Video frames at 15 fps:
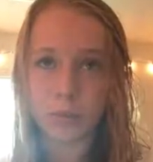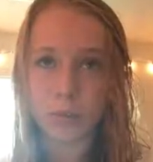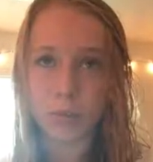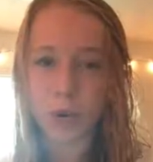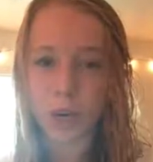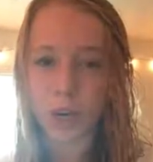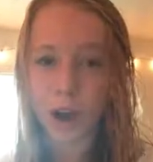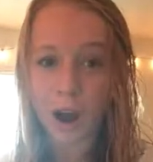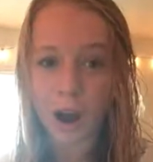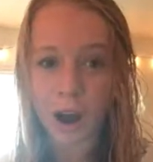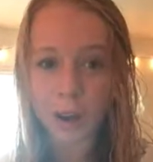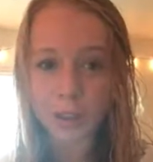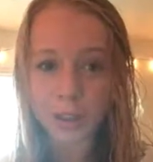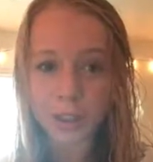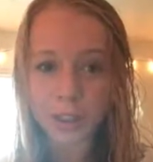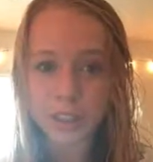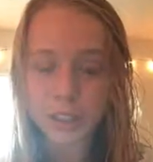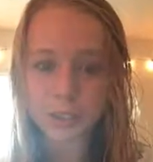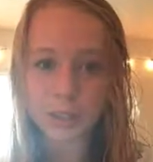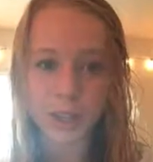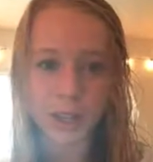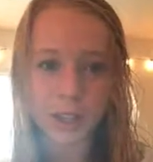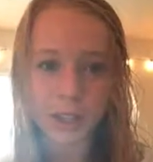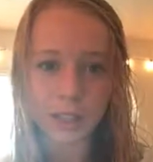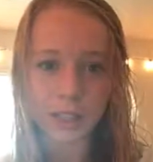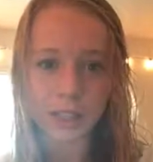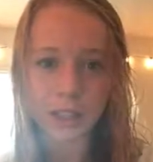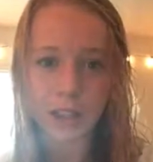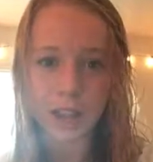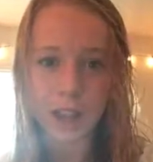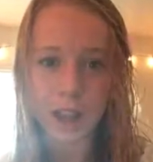more common, just because